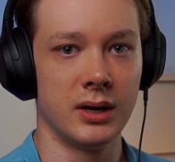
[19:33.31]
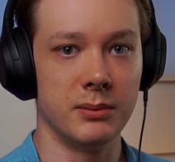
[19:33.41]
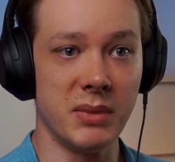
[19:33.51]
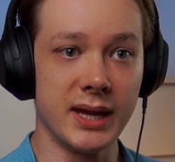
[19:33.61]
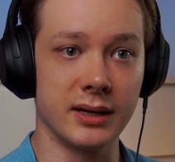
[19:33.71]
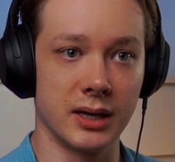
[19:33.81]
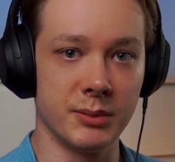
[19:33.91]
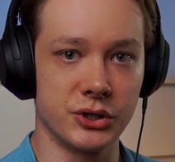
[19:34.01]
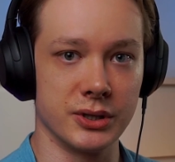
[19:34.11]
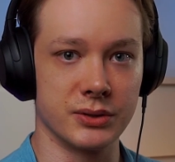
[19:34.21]
making
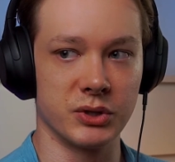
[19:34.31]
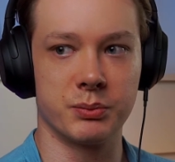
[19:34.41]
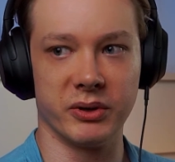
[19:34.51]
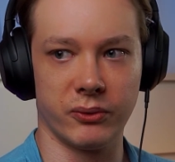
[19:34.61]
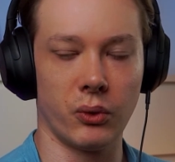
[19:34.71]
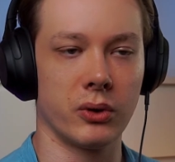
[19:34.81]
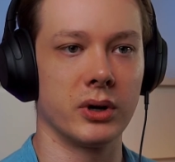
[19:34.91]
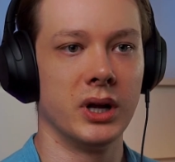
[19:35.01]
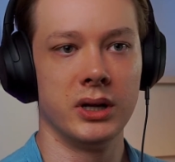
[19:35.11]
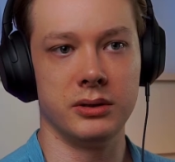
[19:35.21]
images, which
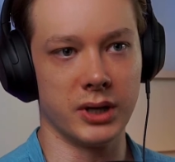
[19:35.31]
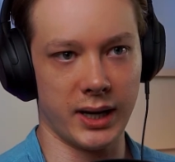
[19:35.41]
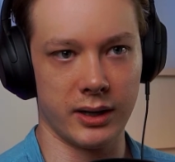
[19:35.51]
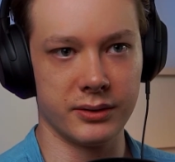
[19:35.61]
before you'd hire